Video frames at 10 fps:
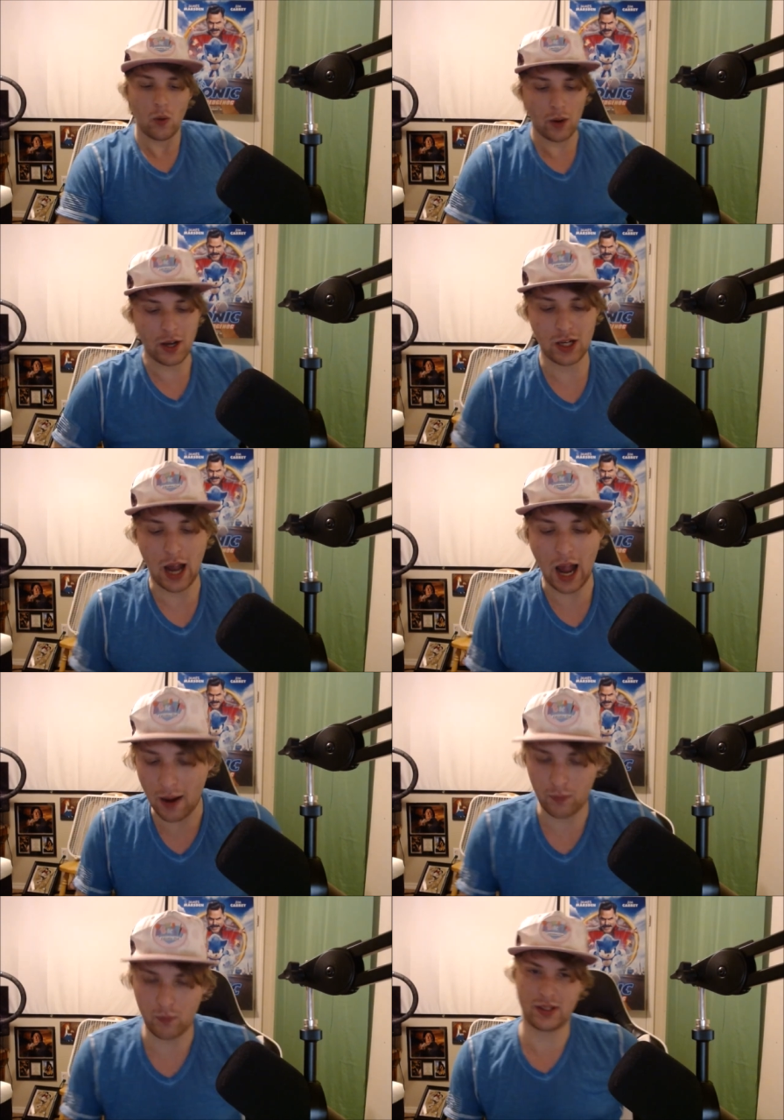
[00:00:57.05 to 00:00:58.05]
which
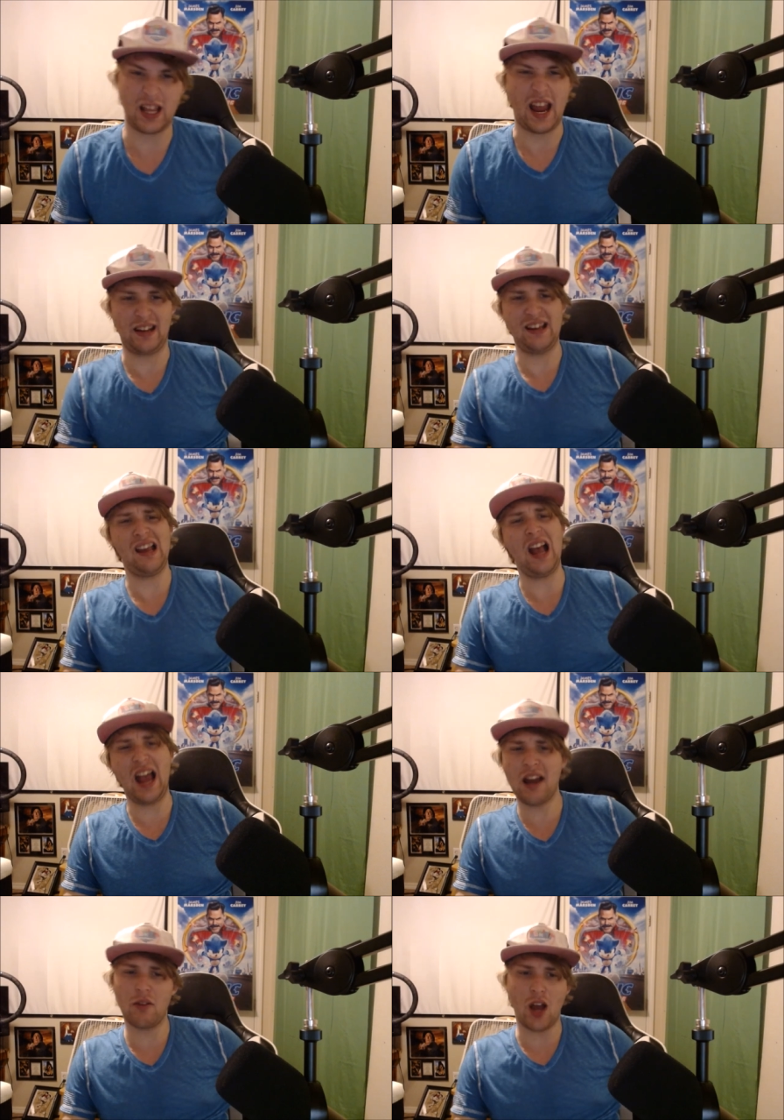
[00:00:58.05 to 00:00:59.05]
I was like,
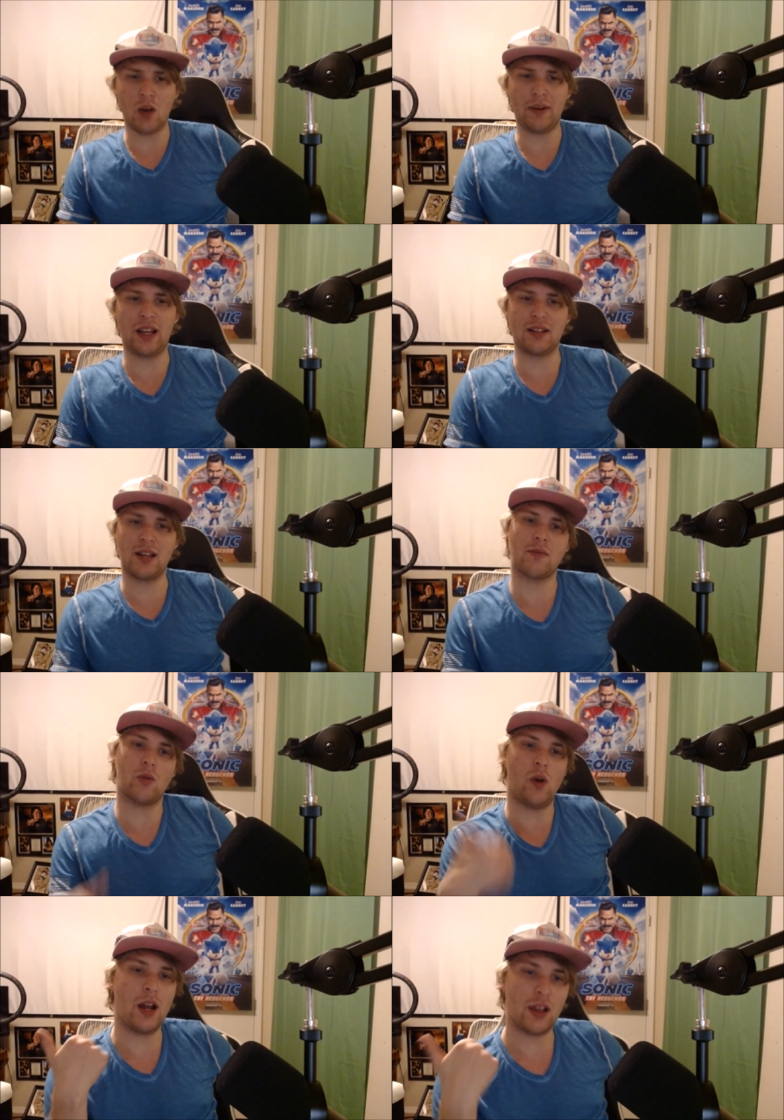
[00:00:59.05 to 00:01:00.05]
I don't know because number
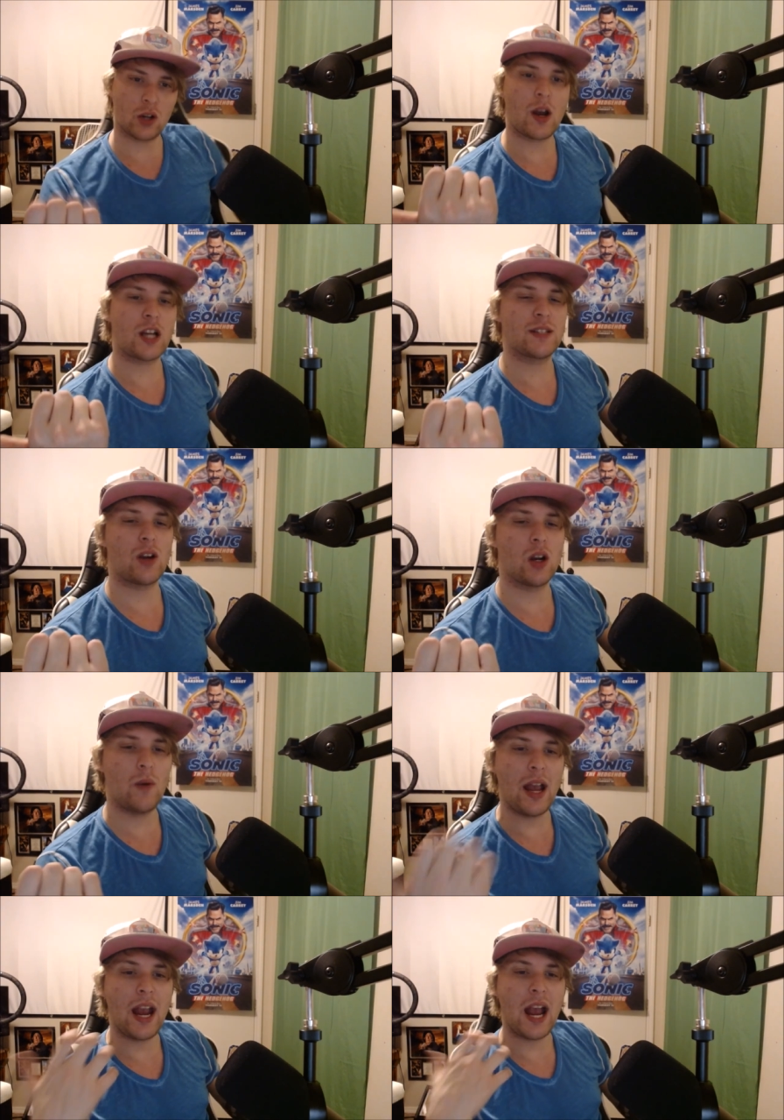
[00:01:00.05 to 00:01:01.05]
one, Little Rock's far
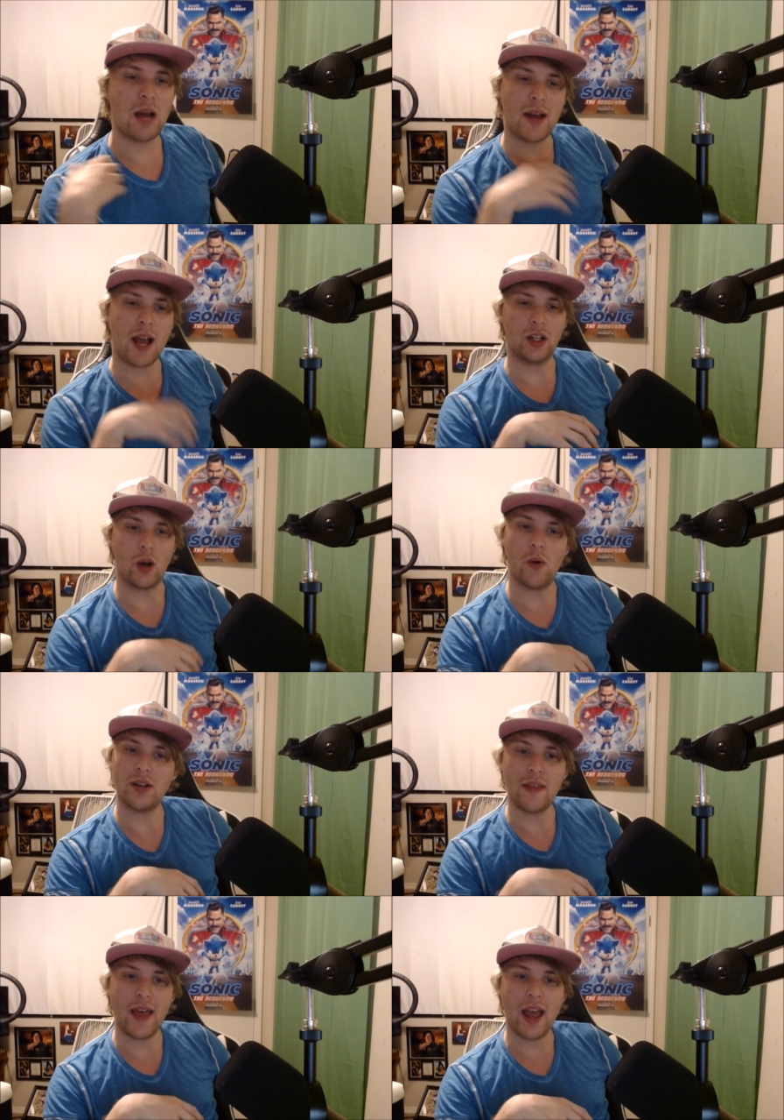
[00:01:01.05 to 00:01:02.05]
away, and I'm not going
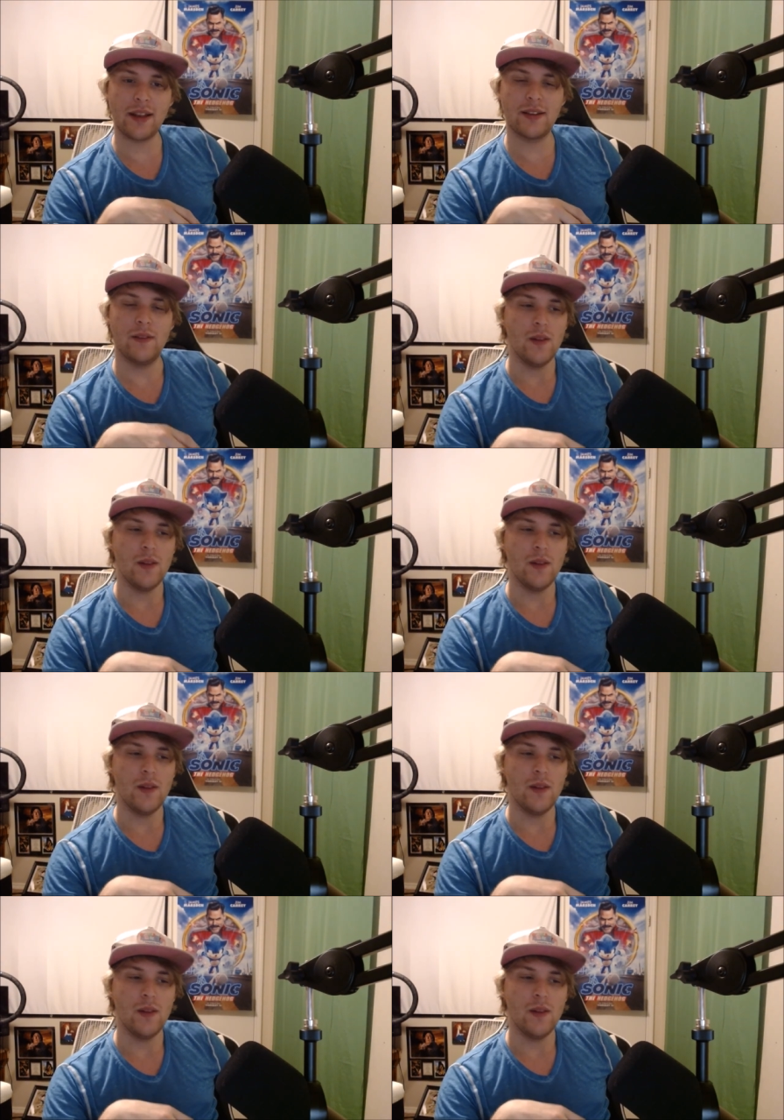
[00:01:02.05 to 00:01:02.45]
to that.